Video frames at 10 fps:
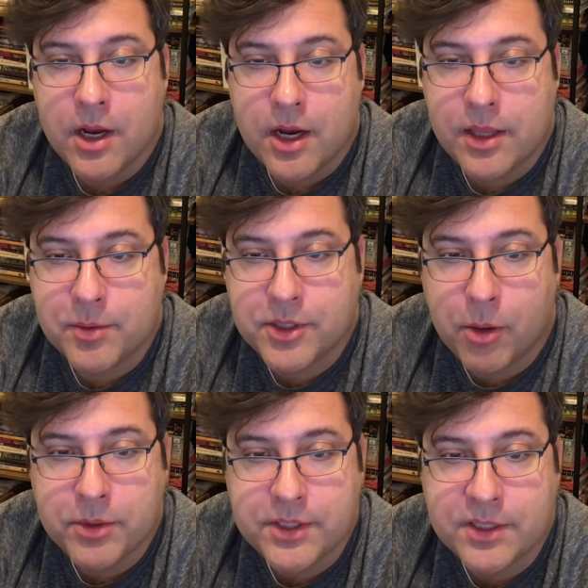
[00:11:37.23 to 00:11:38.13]
And there was
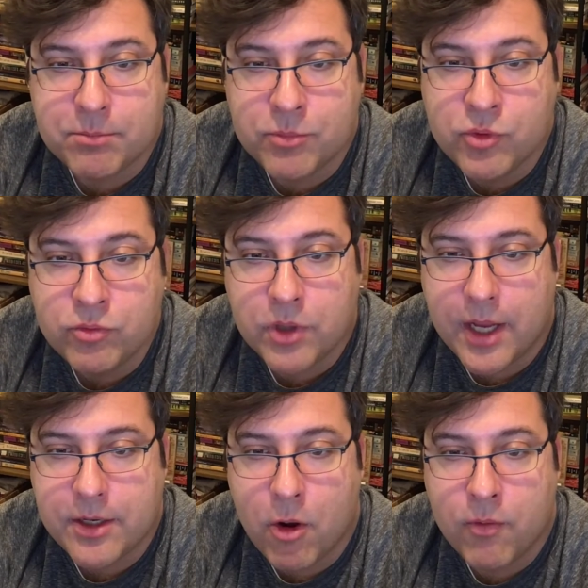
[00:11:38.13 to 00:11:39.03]
always this
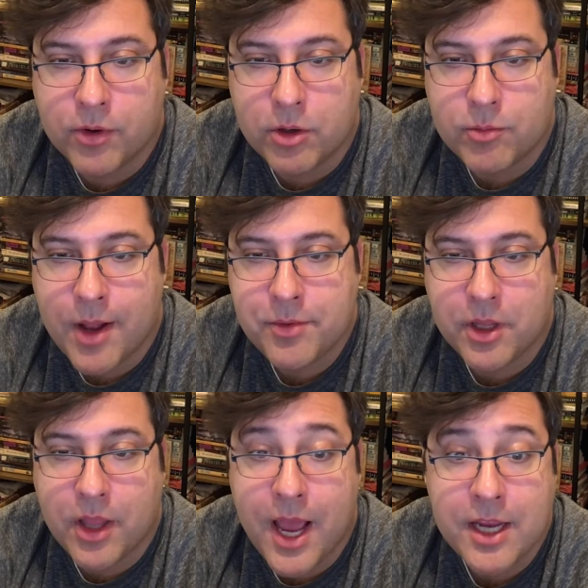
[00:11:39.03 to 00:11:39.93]
moonlight over and round the
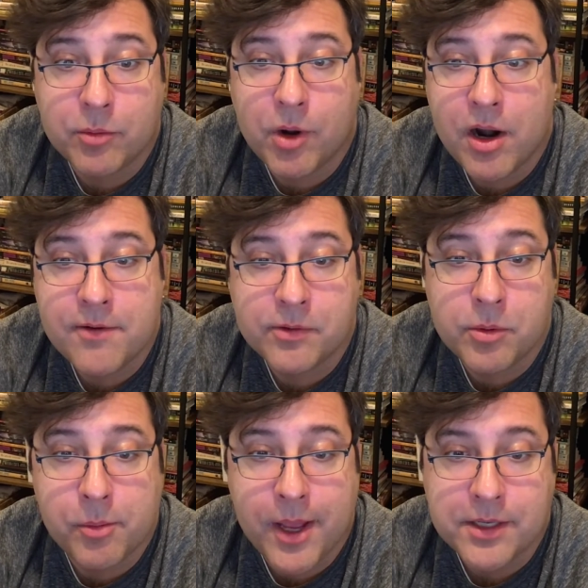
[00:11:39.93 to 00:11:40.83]
lion wherever we
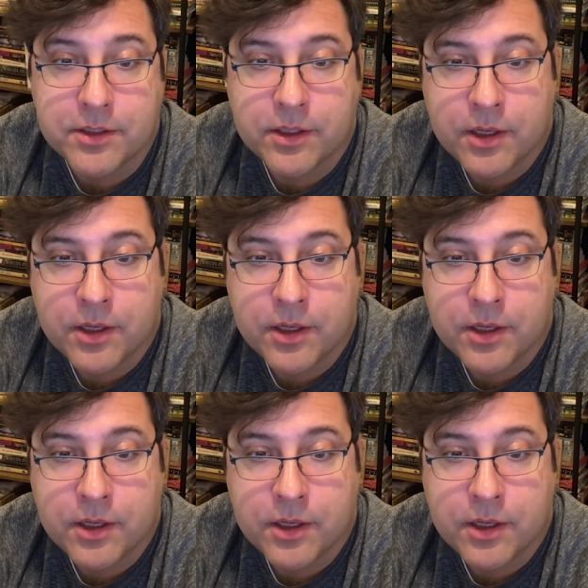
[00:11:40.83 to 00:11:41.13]
went.